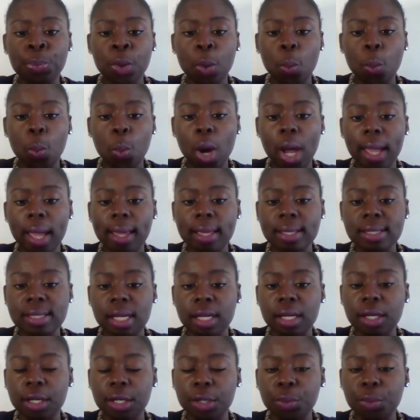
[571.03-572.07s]
what is a
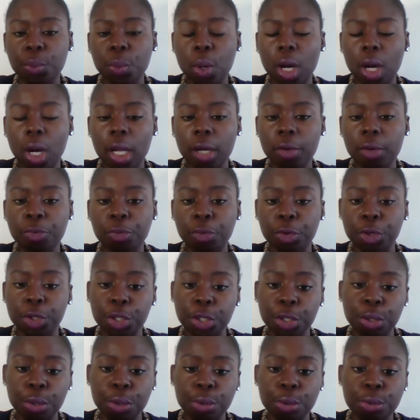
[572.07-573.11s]
good one for
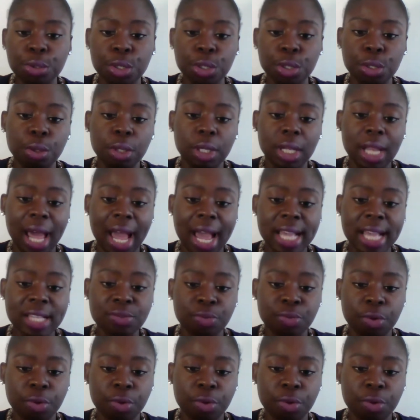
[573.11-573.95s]
you to utilize